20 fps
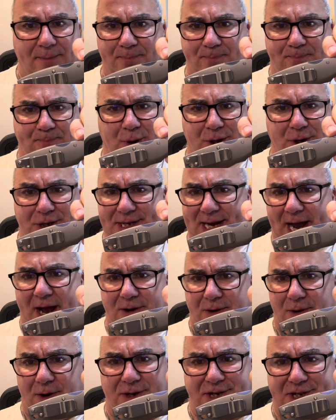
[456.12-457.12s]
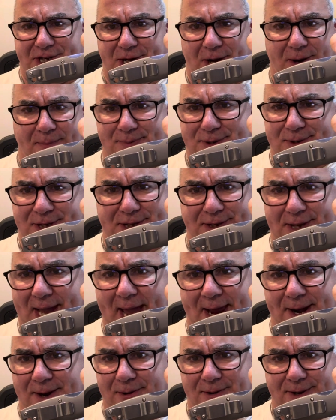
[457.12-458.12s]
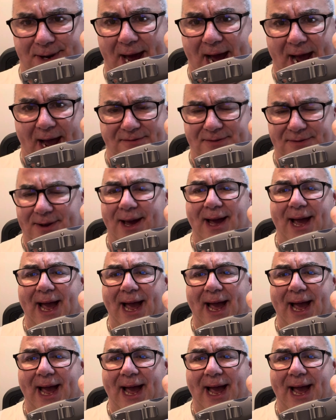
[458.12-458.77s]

puts out substandard knives.